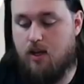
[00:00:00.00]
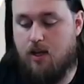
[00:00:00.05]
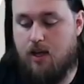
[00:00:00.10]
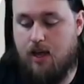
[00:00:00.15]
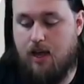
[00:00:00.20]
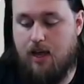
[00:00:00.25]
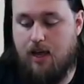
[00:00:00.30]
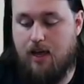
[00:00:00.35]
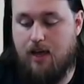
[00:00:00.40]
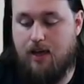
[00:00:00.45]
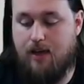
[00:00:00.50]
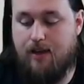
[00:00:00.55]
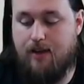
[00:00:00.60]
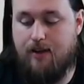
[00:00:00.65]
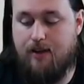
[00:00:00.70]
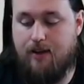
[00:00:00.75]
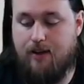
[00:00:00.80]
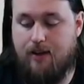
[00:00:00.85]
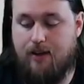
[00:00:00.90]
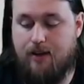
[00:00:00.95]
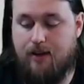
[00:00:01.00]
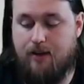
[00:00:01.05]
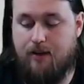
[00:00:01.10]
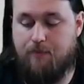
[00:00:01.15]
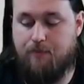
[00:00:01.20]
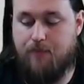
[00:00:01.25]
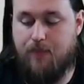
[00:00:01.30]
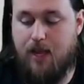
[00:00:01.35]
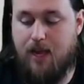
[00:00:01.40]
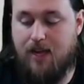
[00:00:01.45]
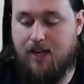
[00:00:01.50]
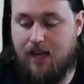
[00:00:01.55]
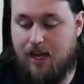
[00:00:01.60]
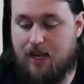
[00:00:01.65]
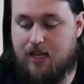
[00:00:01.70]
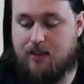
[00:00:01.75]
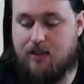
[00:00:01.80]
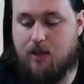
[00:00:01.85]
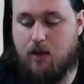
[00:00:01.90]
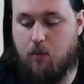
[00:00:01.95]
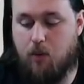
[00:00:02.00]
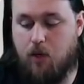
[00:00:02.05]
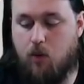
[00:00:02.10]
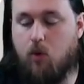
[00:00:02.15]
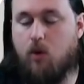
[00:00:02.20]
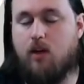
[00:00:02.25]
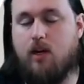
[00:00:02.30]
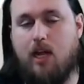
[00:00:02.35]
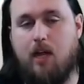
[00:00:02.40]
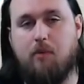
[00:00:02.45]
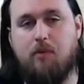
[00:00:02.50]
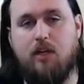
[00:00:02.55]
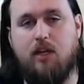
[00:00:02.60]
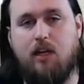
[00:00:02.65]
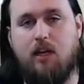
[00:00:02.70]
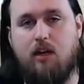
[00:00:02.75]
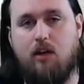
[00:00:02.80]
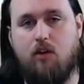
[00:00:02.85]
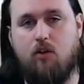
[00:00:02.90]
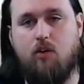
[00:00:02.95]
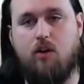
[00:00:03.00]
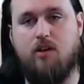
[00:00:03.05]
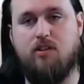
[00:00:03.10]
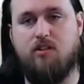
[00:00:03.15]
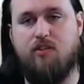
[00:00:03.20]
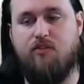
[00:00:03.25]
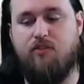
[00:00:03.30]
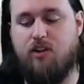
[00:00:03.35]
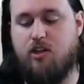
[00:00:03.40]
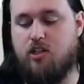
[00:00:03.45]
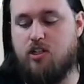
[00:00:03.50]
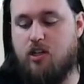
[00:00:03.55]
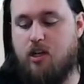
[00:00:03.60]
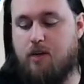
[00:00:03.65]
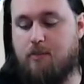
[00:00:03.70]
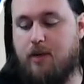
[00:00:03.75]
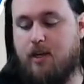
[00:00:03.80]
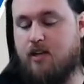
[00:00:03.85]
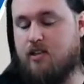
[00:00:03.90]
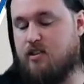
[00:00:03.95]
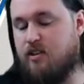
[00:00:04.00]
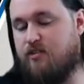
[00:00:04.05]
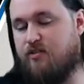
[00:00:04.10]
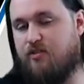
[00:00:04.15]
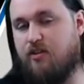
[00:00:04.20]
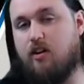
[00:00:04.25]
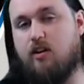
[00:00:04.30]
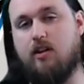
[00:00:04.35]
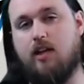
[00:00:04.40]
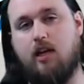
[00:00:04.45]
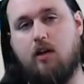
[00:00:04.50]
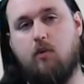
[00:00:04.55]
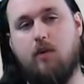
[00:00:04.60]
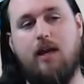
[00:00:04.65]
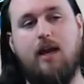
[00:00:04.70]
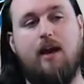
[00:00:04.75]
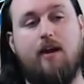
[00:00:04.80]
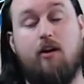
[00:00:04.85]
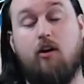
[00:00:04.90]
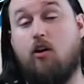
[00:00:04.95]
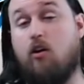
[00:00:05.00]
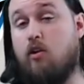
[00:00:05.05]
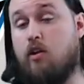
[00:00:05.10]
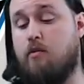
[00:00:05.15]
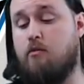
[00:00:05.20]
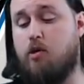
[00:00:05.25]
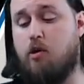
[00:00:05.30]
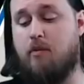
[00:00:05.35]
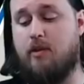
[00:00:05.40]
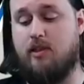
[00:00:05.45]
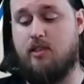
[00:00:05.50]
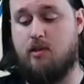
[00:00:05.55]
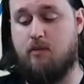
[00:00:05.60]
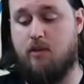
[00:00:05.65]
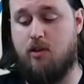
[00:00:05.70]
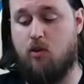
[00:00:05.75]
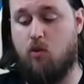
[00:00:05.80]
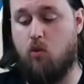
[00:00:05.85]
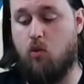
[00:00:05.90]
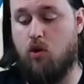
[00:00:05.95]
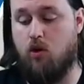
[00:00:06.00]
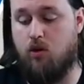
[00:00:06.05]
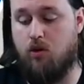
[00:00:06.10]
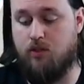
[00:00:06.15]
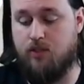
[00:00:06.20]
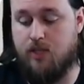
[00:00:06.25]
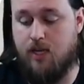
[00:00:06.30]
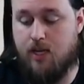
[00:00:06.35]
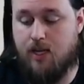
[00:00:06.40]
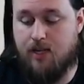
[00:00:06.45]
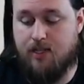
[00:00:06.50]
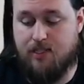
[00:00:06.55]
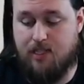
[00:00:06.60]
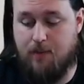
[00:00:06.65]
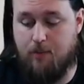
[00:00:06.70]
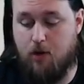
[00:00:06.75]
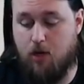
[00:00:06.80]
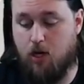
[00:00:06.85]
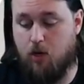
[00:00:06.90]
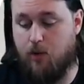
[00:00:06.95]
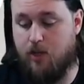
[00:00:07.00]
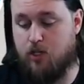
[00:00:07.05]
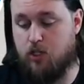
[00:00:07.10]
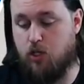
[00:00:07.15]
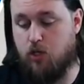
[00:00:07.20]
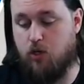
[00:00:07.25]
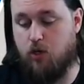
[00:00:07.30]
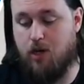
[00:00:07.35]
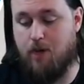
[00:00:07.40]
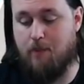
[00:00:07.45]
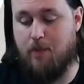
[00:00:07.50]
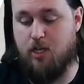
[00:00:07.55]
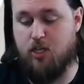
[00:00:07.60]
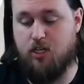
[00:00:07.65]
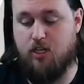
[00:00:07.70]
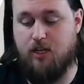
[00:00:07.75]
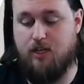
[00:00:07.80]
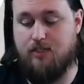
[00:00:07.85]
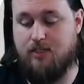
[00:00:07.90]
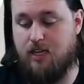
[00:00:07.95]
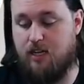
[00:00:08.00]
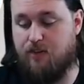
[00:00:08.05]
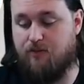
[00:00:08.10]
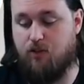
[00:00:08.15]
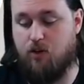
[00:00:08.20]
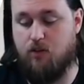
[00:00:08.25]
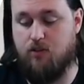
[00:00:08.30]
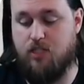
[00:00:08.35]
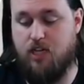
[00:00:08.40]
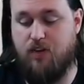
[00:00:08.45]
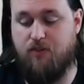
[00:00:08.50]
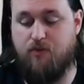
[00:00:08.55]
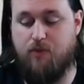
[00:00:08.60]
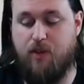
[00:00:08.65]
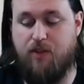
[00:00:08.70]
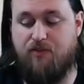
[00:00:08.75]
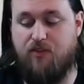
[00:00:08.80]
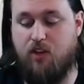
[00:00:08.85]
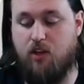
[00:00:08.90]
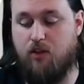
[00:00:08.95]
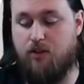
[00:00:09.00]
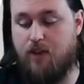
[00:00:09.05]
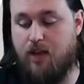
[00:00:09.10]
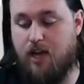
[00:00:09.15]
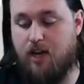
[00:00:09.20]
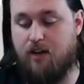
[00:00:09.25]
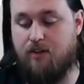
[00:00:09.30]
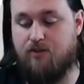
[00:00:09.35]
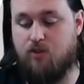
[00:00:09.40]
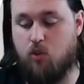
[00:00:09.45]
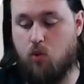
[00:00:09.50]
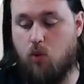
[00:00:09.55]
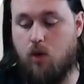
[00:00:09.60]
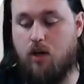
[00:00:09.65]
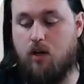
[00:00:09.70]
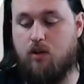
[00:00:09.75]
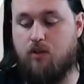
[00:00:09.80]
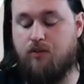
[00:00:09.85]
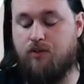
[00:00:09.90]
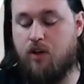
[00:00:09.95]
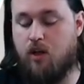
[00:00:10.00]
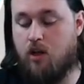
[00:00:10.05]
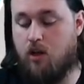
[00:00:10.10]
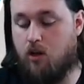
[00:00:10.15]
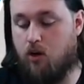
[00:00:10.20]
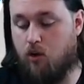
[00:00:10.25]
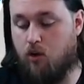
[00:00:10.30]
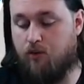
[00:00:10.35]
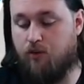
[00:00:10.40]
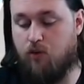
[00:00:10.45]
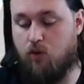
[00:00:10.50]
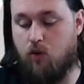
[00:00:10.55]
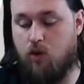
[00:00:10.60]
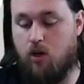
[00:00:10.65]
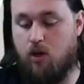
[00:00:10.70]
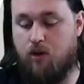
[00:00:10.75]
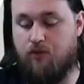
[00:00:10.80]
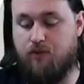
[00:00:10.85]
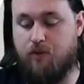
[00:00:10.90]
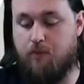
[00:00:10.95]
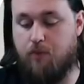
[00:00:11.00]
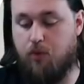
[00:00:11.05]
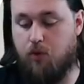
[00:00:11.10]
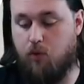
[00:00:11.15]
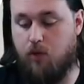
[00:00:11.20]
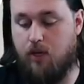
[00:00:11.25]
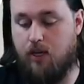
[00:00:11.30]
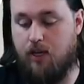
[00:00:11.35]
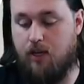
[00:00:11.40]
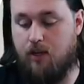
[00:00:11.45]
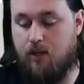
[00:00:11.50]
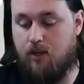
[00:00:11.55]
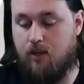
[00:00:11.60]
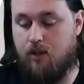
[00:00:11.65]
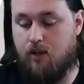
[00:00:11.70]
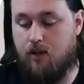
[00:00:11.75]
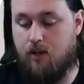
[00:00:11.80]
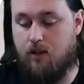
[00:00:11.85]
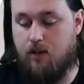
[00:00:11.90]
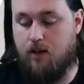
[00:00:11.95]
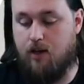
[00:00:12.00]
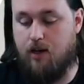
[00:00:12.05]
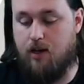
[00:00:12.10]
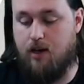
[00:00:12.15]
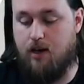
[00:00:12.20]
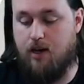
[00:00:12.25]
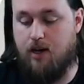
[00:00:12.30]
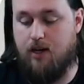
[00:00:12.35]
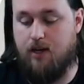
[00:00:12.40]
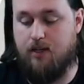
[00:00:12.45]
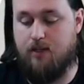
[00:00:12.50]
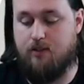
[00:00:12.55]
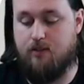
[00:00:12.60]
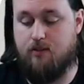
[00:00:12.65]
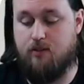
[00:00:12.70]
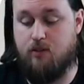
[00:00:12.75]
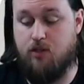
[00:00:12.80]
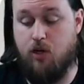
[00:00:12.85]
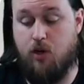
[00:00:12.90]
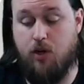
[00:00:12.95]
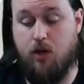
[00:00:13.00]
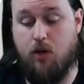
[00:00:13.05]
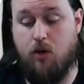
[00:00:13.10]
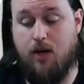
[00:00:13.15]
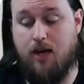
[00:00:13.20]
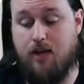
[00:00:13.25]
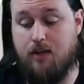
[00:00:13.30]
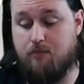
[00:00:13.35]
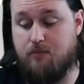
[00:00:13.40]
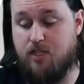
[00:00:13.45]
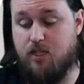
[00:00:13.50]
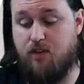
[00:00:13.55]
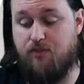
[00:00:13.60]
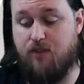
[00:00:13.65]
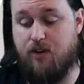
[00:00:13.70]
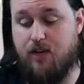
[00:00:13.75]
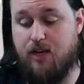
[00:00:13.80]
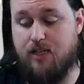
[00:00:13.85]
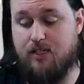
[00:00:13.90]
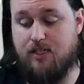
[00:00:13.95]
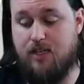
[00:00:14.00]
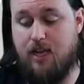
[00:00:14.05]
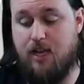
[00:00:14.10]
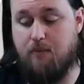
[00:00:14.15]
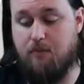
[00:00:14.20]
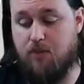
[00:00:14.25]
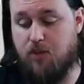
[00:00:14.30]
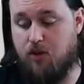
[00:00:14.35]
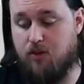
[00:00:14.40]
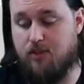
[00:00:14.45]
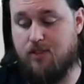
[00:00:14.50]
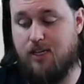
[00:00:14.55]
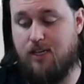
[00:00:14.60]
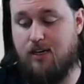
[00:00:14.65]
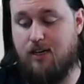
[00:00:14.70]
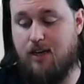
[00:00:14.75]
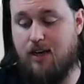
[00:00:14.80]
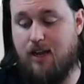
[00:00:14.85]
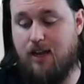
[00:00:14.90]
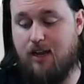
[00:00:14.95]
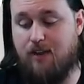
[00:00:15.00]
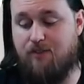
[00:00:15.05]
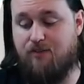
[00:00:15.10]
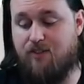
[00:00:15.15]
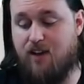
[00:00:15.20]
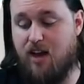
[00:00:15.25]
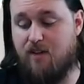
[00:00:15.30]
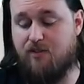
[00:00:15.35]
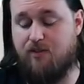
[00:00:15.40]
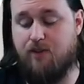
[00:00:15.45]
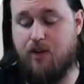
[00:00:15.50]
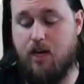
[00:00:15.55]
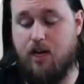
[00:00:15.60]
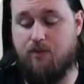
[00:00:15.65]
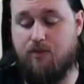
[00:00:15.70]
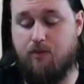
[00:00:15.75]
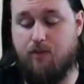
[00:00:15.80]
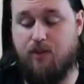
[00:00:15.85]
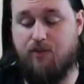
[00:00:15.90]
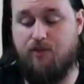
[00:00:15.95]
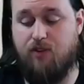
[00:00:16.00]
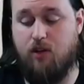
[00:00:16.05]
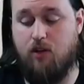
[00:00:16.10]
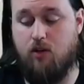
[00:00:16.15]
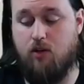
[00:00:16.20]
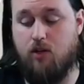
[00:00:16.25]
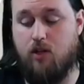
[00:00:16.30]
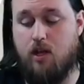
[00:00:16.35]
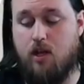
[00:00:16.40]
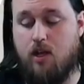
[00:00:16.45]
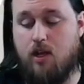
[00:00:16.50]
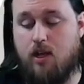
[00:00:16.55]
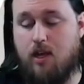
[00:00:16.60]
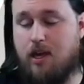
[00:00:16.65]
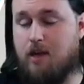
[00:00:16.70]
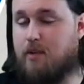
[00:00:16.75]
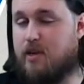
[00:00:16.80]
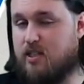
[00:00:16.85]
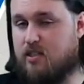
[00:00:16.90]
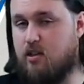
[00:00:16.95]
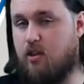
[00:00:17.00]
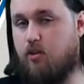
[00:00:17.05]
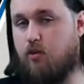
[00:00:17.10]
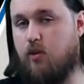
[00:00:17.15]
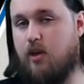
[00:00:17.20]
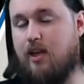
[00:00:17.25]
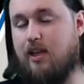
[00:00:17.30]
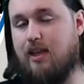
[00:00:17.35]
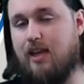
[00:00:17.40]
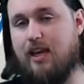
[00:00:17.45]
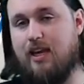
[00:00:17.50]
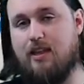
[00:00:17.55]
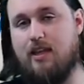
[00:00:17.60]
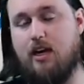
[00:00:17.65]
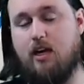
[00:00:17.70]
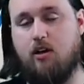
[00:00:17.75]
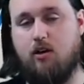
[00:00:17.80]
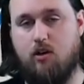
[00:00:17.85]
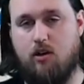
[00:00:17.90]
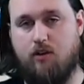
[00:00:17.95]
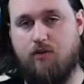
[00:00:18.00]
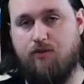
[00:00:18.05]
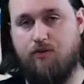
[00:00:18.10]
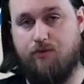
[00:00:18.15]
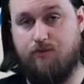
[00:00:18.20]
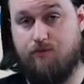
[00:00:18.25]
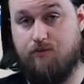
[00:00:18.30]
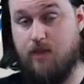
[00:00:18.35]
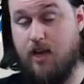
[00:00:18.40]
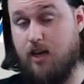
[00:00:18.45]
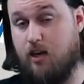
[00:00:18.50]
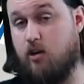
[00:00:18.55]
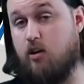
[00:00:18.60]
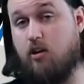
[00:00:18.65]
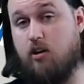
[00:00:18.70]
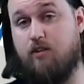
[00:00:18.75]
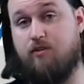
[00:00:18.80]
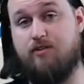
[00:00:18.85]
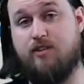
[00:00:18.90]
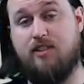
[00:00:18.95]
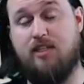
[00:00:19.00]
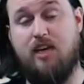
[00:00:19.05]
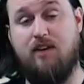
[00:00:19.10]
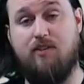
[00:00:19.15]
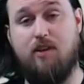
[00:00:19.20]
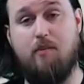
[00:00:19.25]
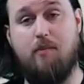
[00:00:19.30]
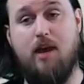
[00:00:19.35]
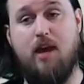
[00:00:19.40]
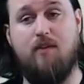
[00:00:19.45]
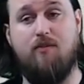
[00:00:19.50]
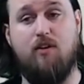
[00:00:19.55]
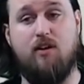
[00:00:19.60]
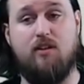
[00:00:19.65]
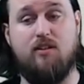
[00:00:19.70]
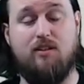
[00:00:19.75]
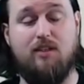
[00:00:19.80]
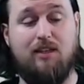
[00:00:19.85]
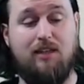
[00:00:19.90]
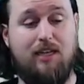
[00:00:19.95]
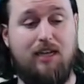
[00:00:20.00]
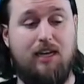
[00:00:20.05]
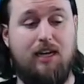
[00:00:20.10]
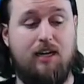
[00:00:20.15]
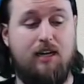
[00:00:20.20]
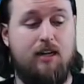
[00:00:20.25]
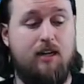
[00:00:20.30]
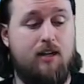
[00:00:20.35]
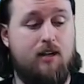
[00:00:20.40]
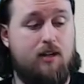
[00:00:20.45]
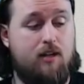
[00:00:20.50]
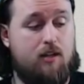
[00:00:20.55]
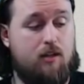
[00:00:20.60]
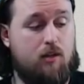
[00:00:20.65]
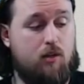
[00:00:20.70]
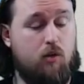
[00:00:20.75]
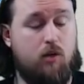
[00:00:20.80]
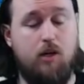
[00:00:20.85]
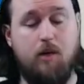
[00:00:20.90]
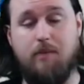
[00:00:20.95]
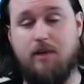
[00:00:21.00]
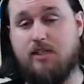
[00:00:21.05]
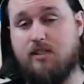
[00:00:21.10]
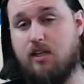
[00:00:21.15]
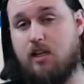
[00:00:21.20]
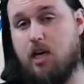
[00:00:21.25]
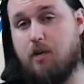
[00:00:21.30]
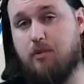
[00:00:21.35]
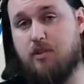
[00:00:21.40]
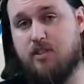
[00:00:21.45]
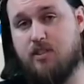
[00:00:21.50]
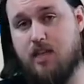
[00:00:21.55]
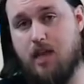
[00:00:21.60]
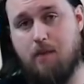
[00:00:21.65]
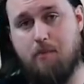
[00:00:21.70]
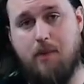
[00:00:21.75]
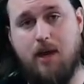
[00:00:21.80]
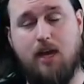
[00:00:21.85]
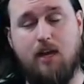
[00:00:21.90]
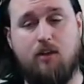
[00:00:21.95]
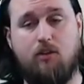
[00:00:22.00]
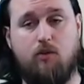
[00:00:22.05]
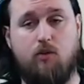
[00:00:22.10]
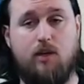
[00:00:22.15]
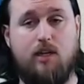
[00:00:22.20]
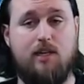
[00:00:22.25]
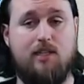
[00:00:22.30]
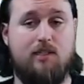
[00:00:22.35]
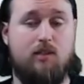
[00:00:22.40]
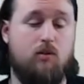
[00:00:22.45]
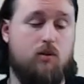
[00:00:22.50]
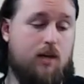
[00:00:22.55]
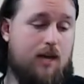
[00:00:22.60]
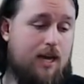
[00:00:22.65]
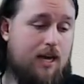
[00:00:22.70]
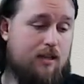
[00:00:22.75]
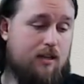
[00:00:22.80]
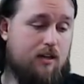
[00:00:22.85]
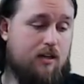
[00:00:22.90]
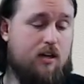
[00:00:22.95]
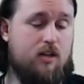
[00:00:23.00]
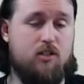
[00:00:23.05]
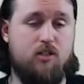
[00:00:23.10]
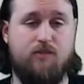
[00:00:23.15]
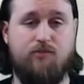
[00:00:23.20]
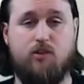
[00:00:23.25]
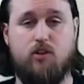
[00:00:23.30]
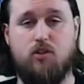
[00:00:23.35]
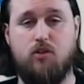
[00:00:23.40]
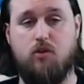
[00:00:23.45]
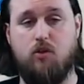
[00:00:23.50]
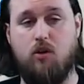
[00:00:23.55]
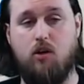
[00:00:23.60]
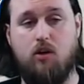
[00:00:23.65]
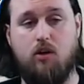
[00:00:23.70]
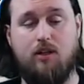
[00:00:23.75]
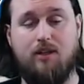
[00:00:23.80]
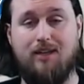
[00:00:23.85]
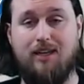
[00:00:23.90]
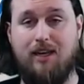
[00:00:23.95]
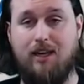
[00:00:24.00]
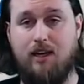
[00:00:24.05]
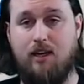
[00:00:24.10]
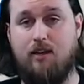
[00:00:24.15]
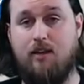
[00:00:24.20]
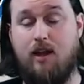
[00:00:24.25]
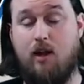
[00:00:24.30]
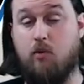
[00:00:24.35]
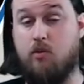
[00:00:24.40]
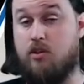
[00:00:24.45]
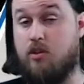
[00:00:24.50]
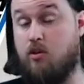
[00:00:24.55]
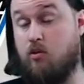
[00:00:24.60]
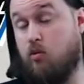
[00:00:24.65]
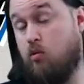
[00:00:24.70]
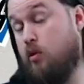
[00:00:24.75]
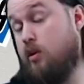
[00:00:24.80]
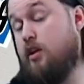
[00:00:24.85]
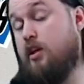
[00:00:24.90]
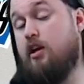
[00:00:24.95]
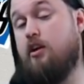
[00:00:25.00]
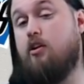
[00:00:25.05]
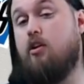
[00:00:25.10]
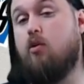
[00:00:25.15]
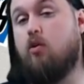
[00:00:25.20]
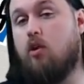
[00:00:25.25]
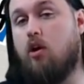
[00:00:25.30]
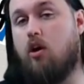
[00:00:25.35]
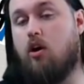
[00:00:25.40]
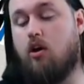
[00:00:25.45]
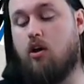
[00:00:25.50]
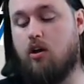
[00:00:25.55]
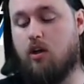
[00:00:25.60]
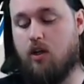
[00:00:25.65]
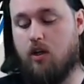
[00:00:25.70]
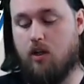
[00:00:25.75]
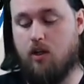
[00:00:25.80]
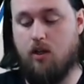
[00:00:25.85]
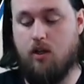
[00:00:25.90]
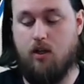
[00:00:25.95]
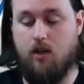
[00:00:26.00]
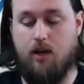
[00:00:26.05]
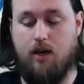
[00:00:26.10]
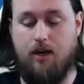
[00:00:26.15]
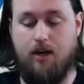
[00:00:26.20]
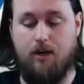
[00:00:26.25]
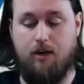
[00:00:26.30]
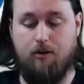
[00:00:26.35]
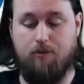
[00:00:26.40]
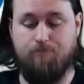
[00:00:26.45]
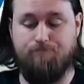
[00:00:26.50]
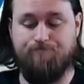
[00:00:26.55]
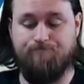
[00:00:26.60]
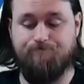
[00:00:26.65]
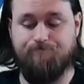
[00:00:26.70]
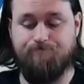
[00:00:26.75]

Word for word: And uh, I hate that we weren't able to get it across the finish line because it felt like we had all the momentum in the world. Tim Hardaway Jr. I mentioned it, 10 of 13 from the field, 9 of 12 overall from 3. Uh, Dodo had himself a nice game, 13 and 8, 5 of 9 from the field. He missed a 3 late that could have that could have given the Mavericks the lead. Luka missed a couple step back threes. Luka had the controversial call at the end. That was really a no call. Um,